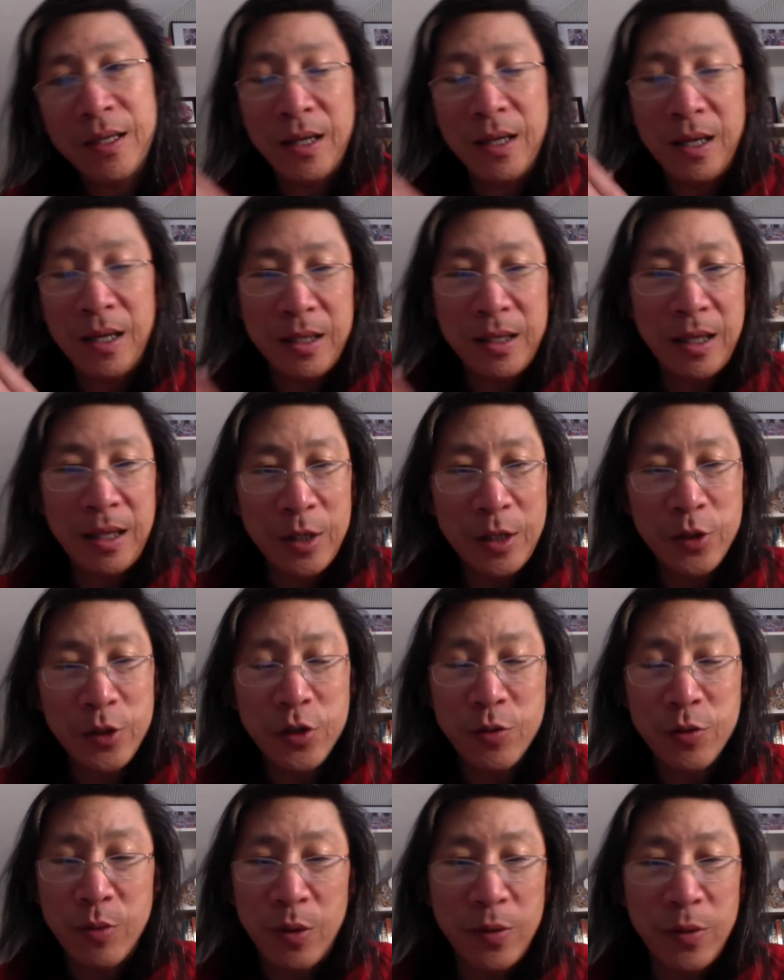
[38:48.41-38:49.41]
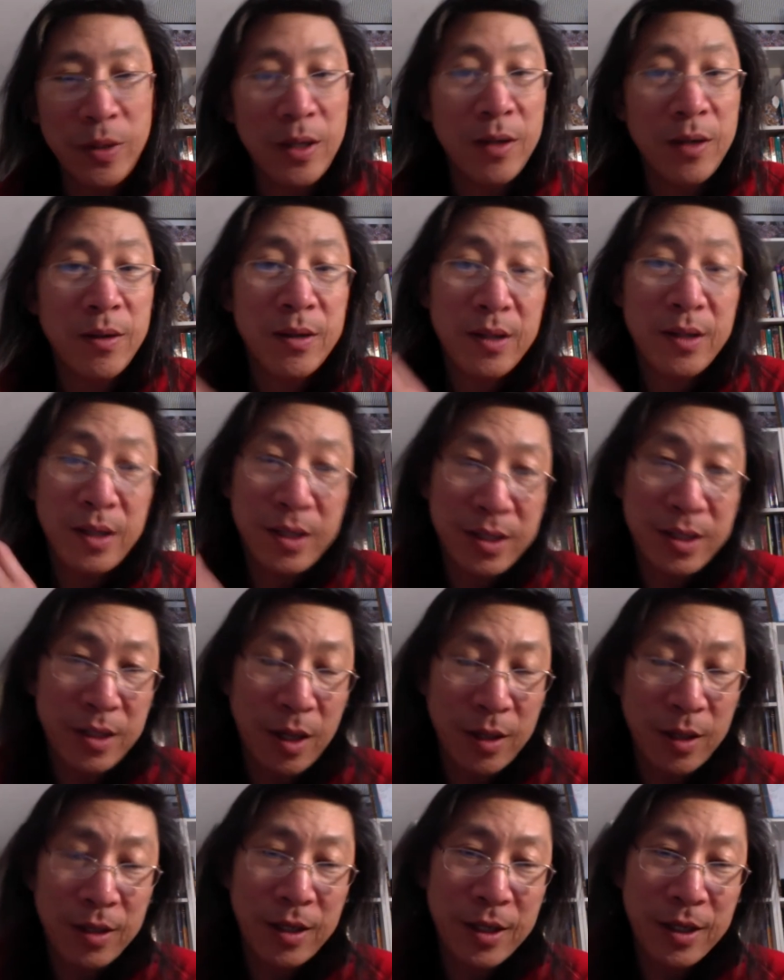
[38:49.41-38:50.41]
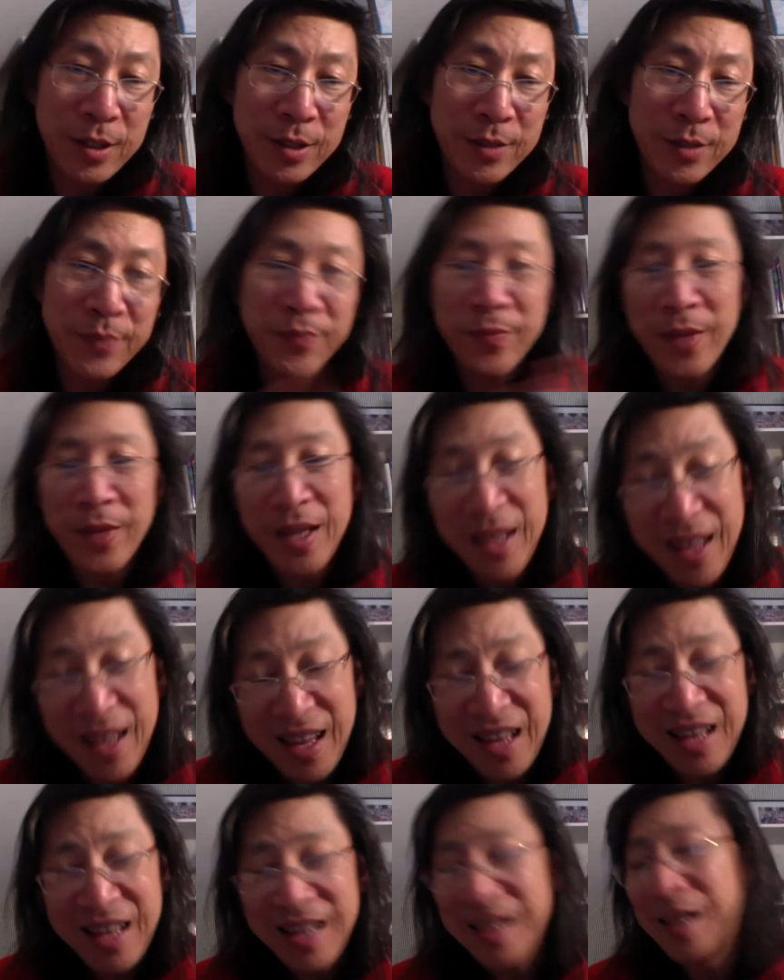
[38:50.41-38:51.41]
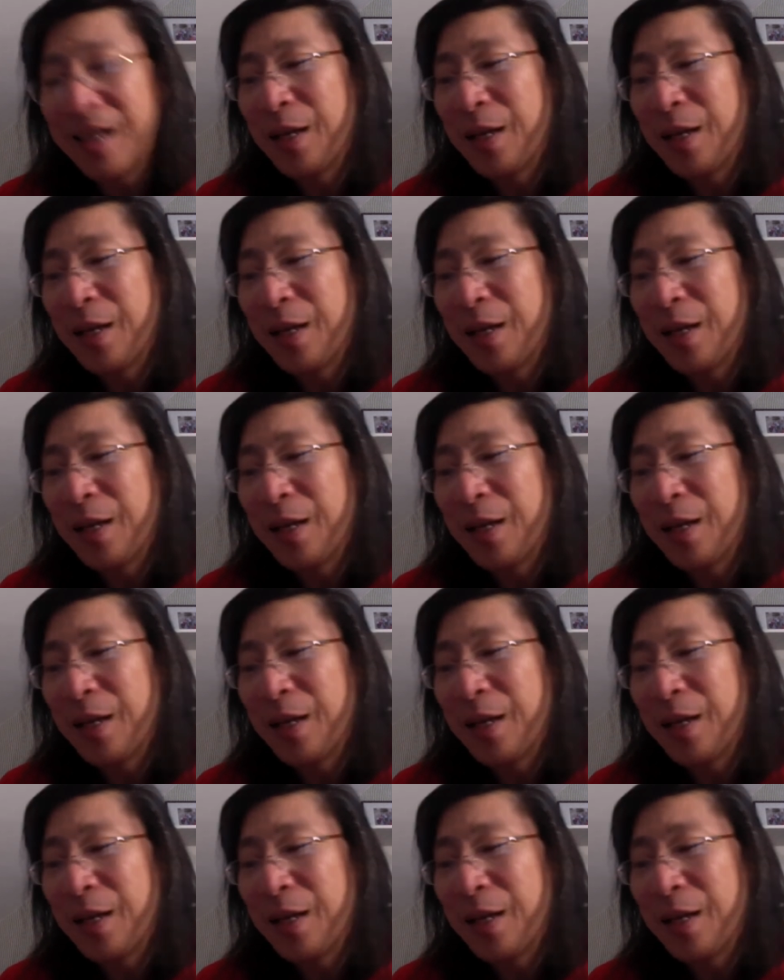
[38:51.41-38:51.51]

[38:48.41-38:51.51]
Any H2O there is solid ice.